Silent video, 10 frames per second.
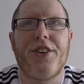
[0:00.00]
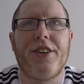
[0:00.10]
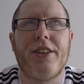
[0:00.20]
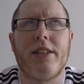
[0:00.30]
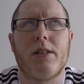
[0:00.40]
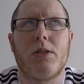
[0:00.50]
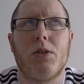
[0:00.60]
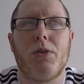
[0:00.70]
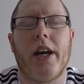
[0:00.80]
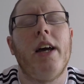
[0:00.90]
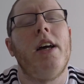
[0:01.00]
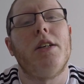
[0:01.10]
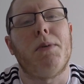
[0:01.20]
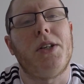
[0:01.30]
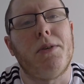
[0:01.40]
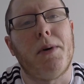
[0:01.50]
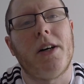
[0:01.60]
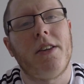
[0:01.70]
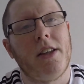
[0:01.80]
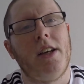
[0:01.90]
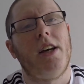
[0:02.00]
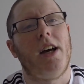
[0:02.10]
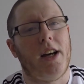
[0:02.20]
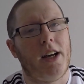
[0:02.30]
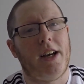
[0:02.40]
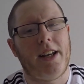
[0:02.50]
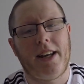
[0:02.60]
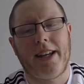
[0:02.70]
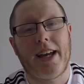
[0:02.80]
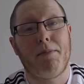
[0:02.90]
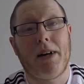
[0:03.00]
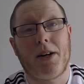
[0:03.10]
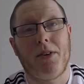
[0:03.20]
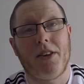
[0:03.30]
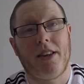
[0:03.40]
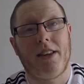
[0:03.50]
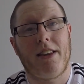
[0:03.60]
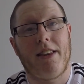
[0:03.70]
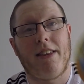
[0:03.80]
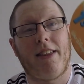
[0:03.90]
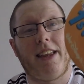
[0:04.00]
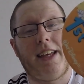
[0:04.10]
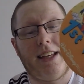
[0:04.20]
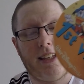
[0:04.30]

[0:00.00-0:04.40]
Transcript: That sounds cool, yeah, Spaceship Earth. And then he came back with that,